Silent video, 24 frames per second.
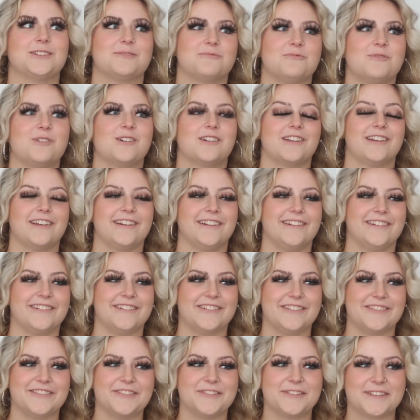just working, you
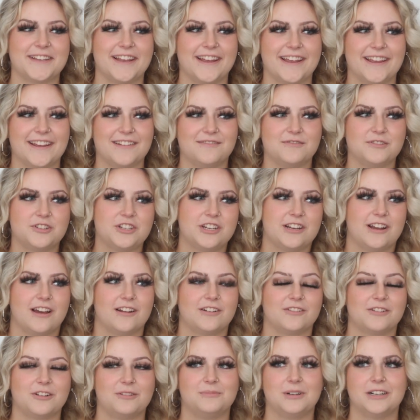know, it was like, well, she
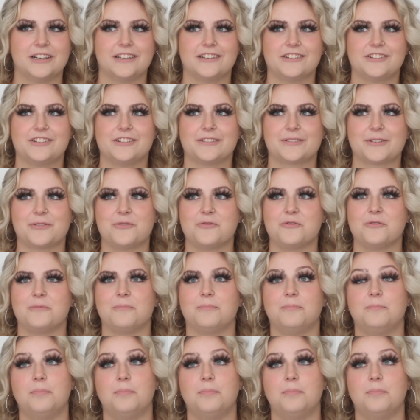got her own money, she's cool.